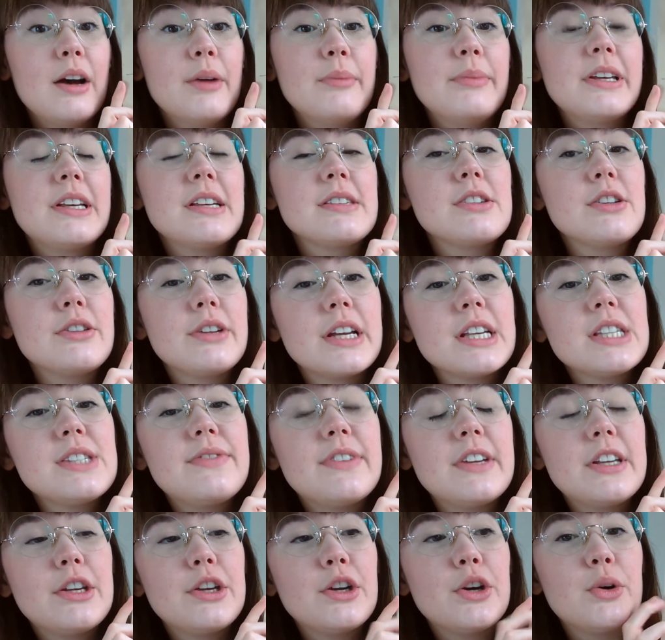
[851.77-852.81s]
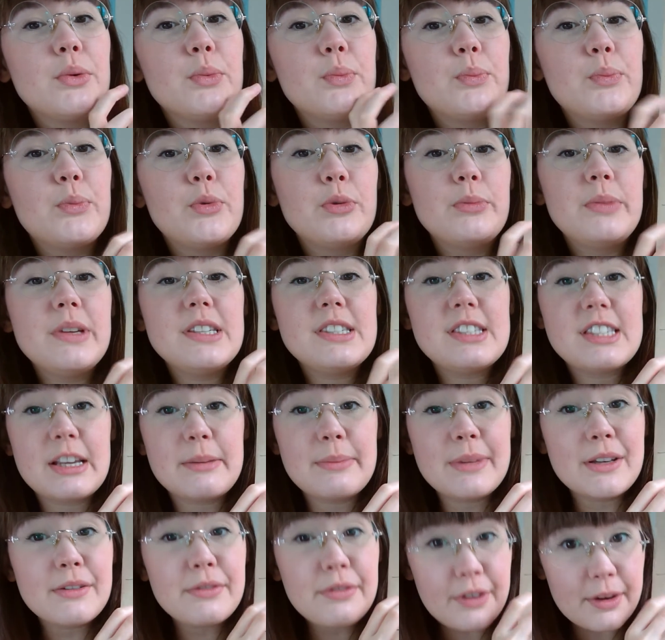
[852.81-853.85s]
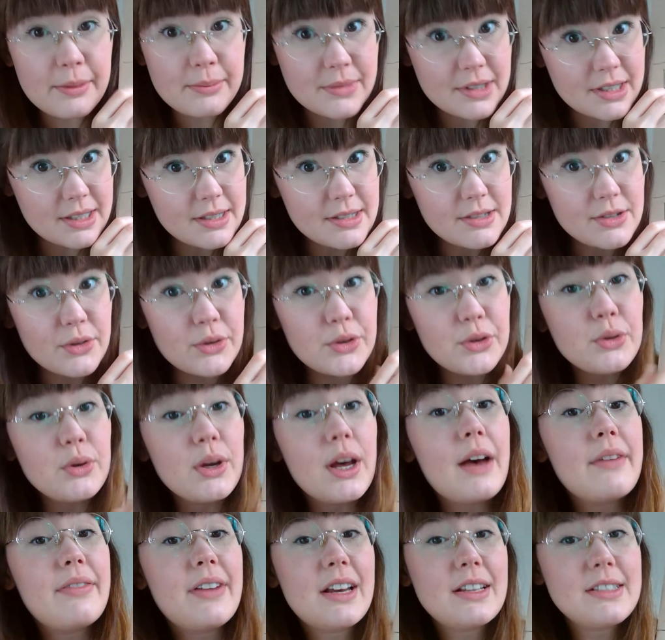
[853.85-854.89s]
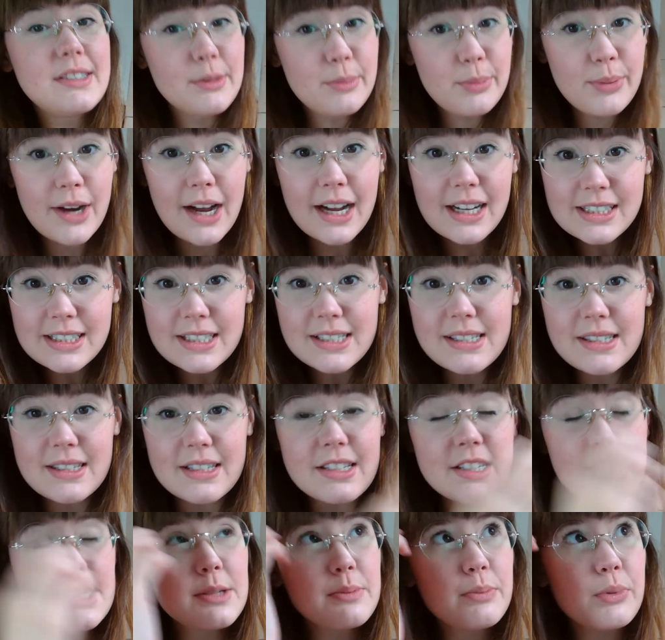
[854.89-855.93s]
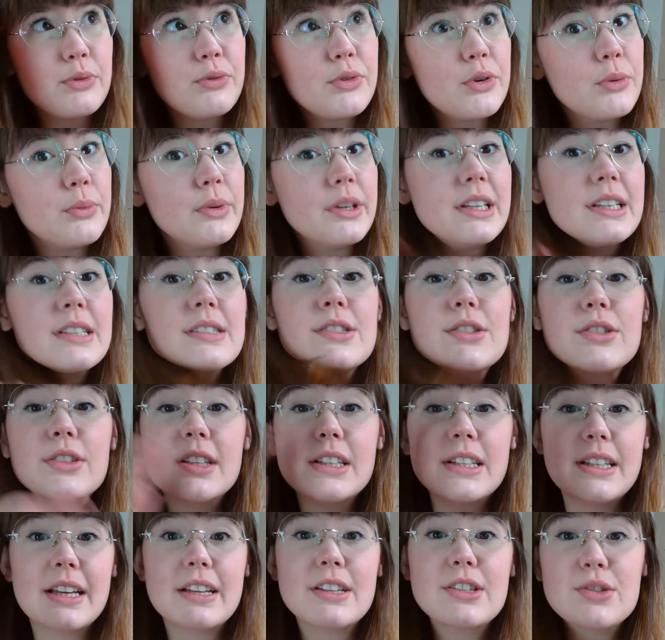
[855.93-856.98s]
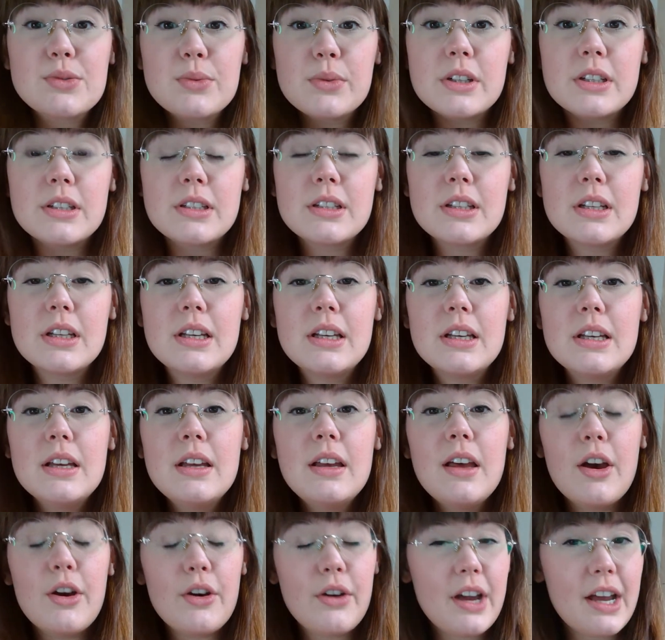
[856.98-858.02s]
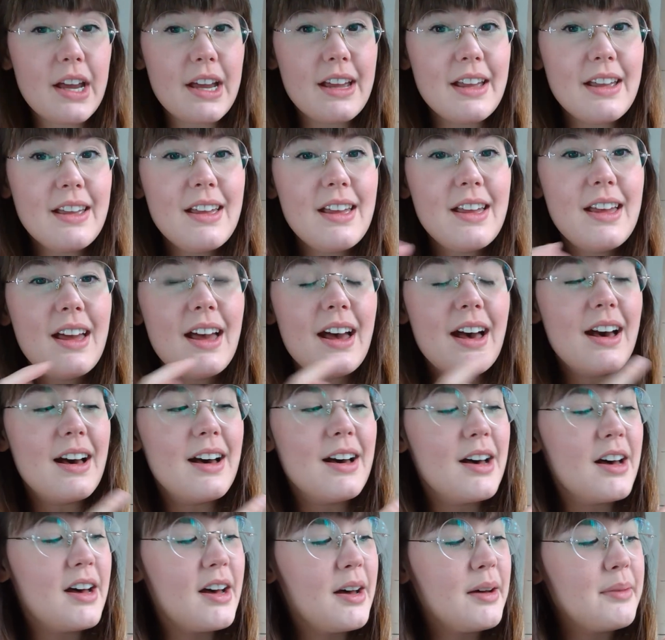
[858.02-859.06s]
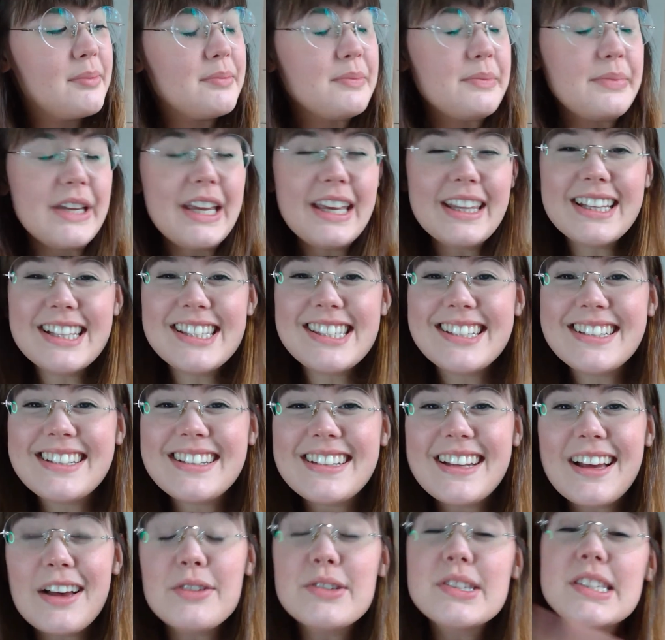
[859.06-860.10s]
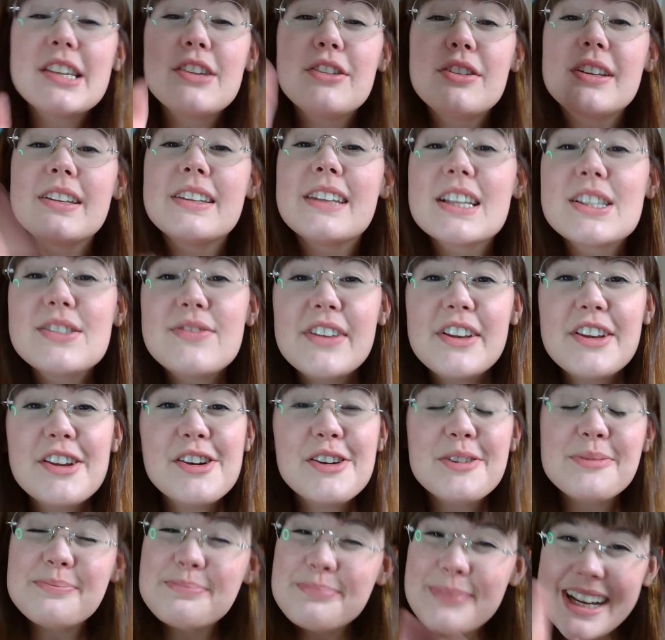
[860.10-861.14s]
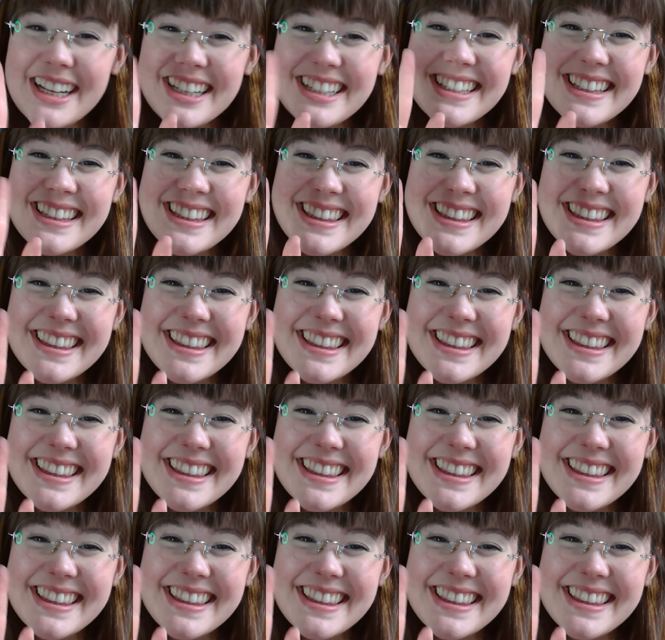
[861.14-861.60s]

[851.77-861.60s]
Because our next video will be stemming from this. So you'll have had to practice this before we get to the next one. Okay? But yeah, that's it. I'll see you in the next video. Bye.